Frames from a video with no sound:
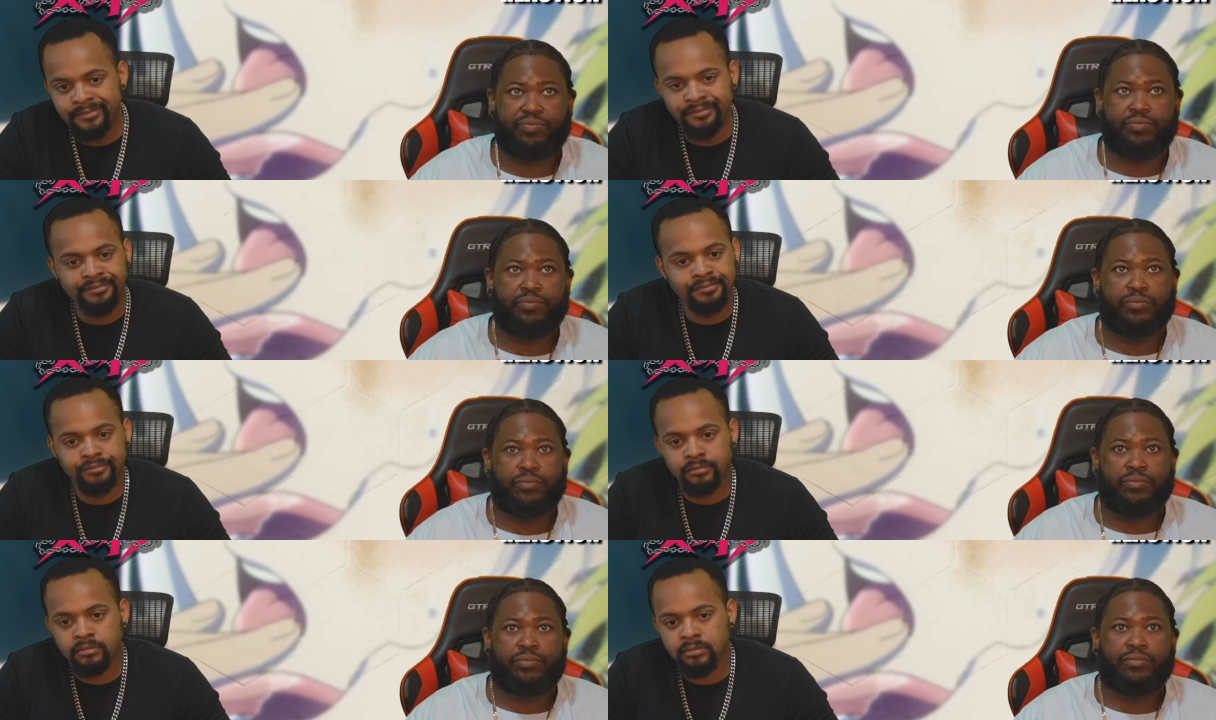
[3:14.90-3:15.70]

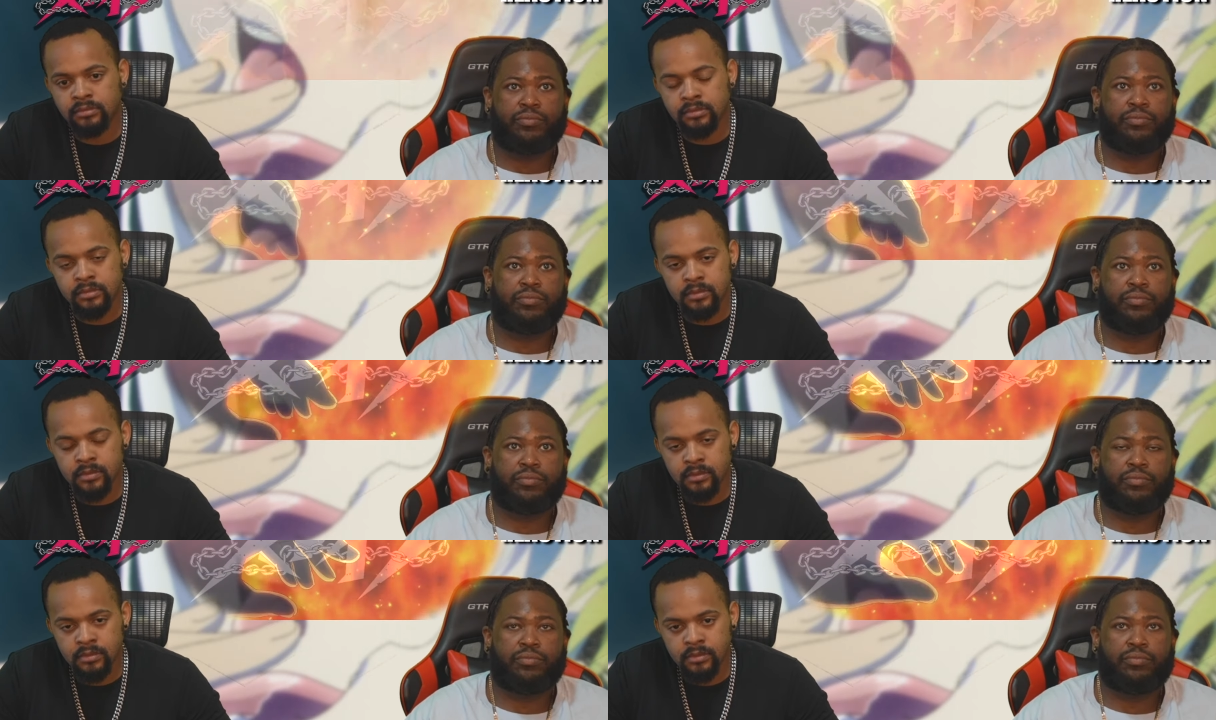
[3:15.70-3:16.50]

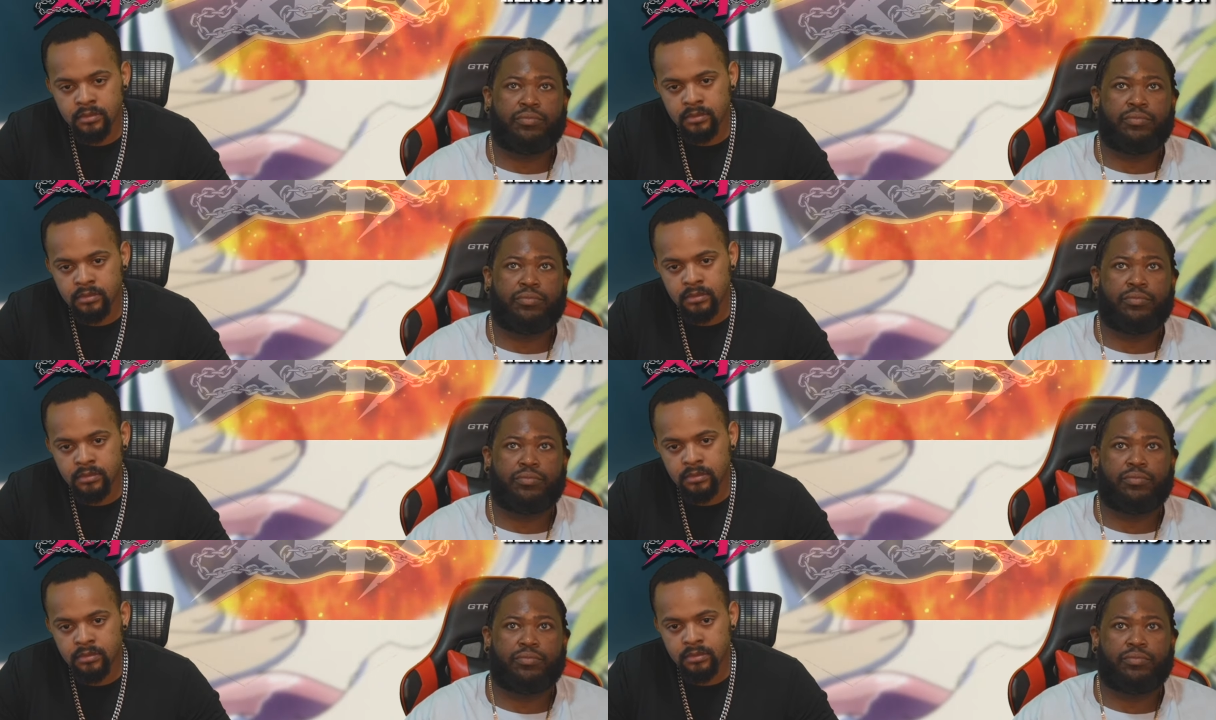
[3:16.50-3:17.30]

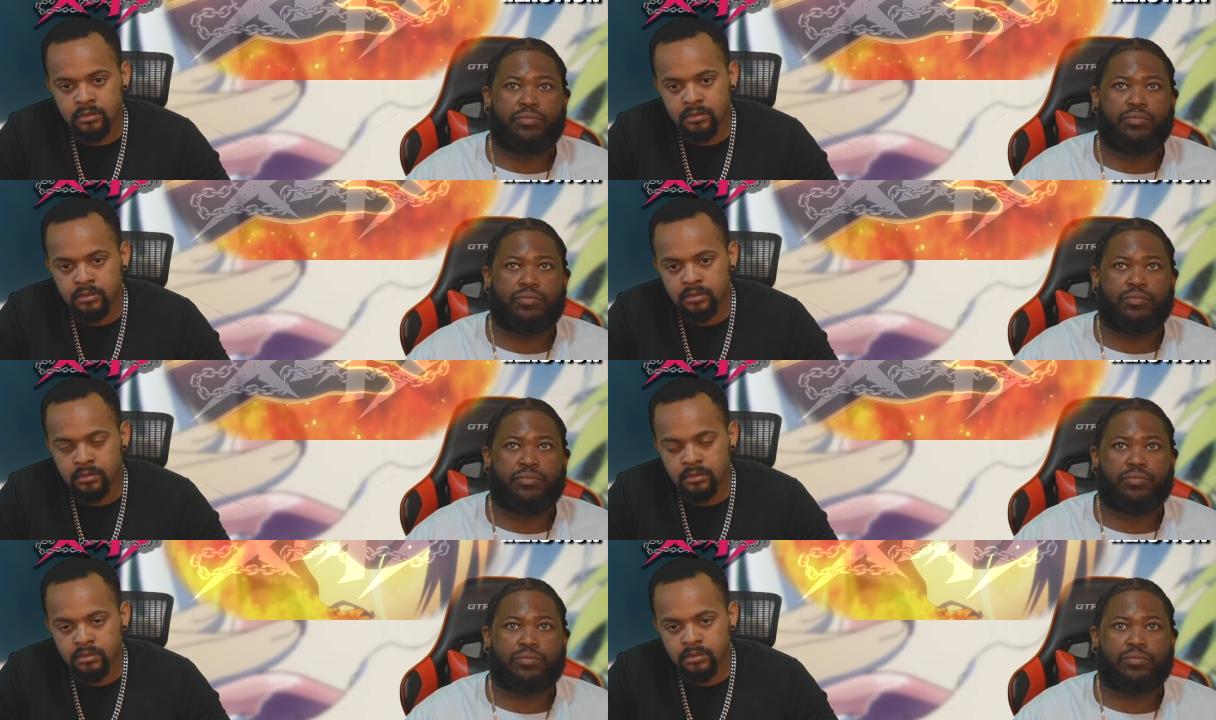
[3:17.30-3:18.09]

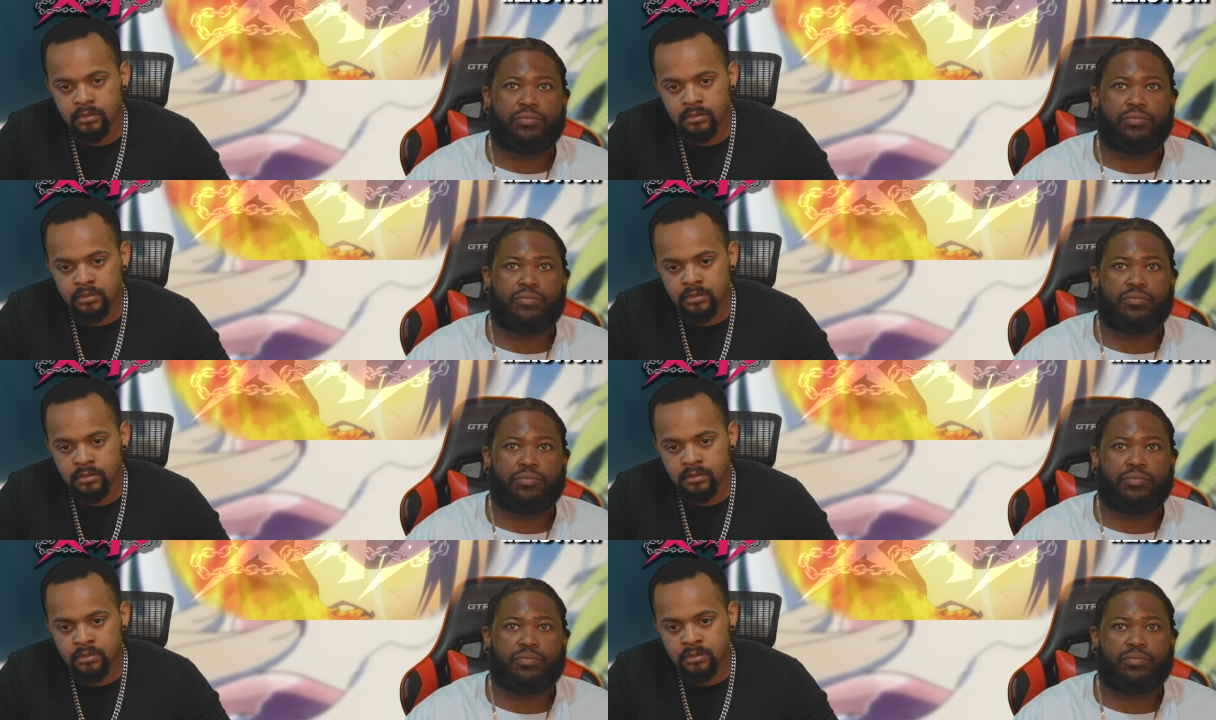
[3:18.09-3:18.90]

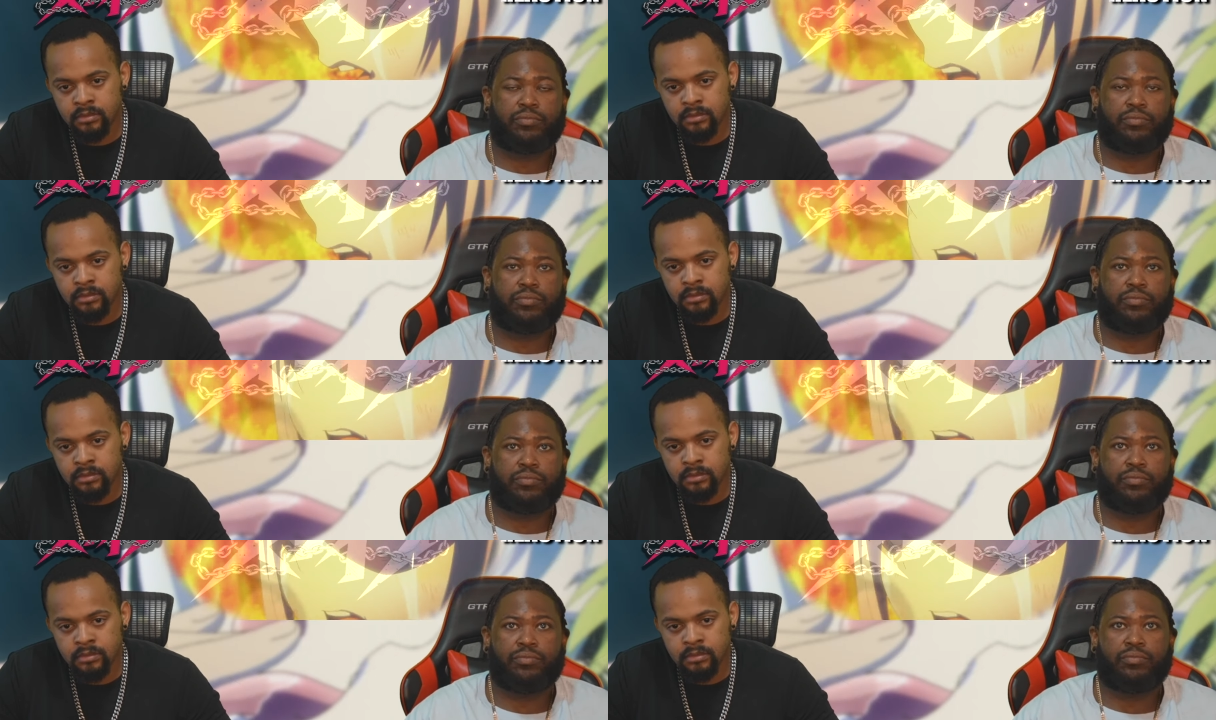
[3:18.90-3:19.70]

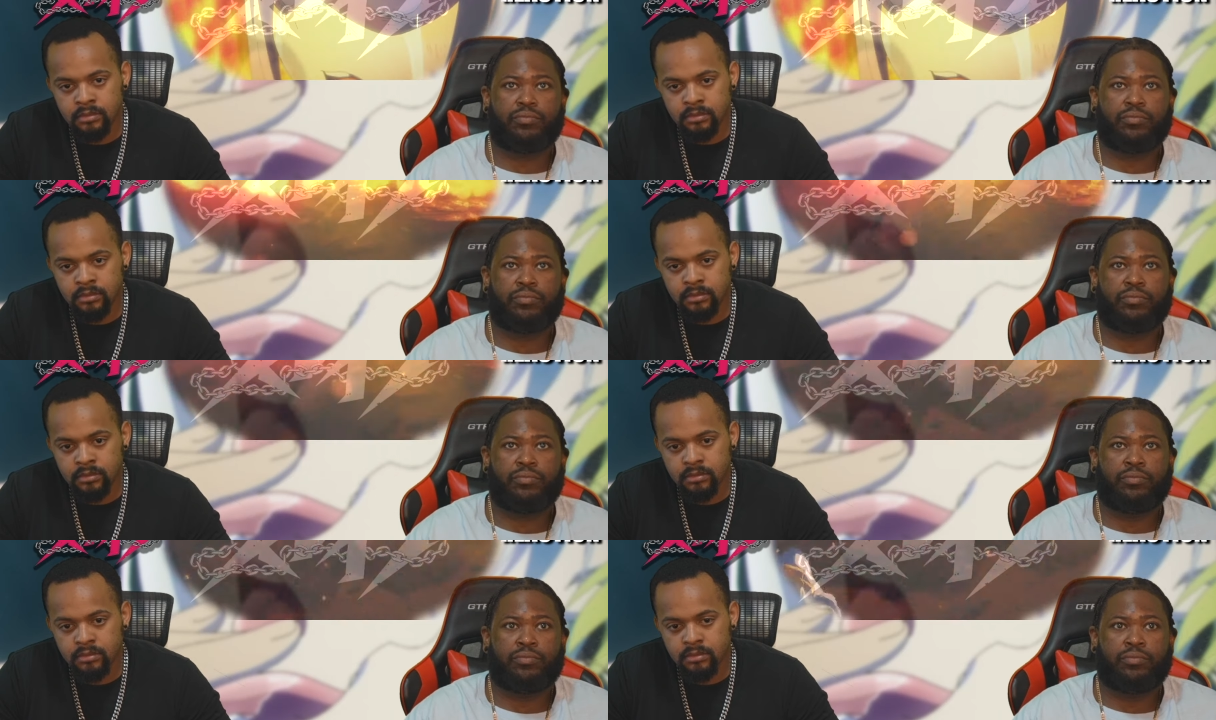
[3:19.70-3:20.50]

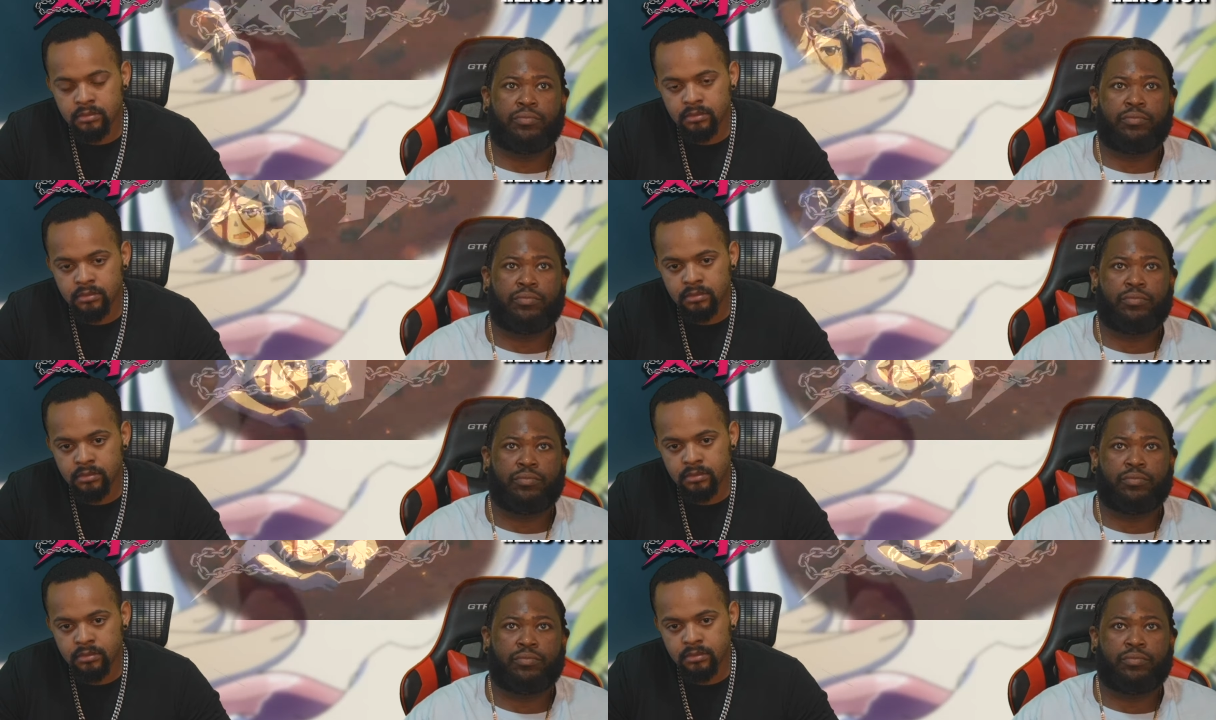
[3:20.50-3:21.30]

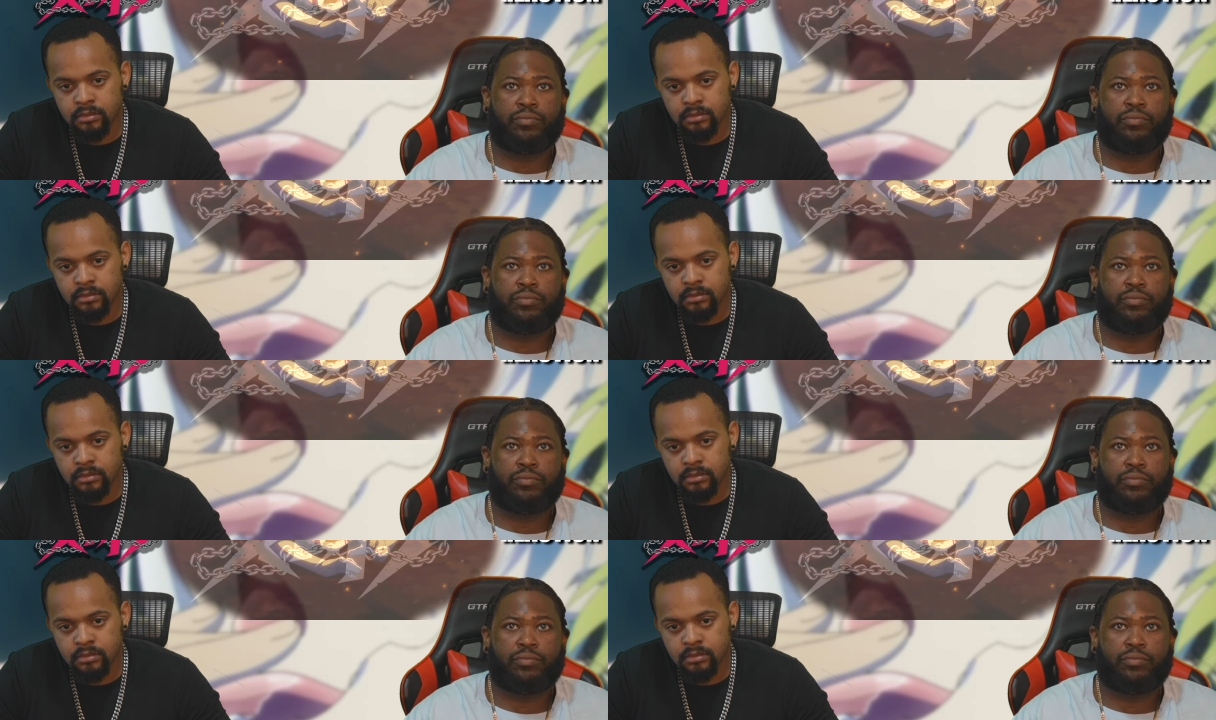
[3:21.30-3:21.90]
Nothing is said.